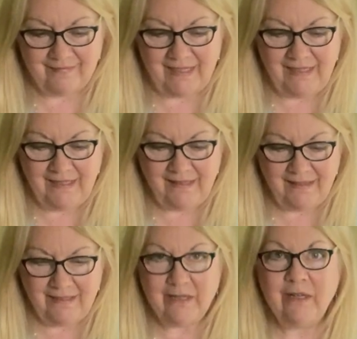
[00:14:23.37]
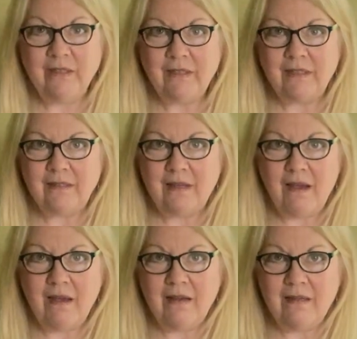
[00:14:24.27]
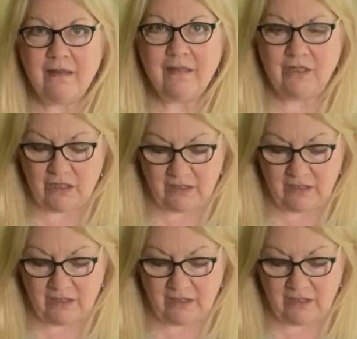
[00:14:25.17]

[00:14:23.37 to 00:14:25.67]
Anything else, Sag?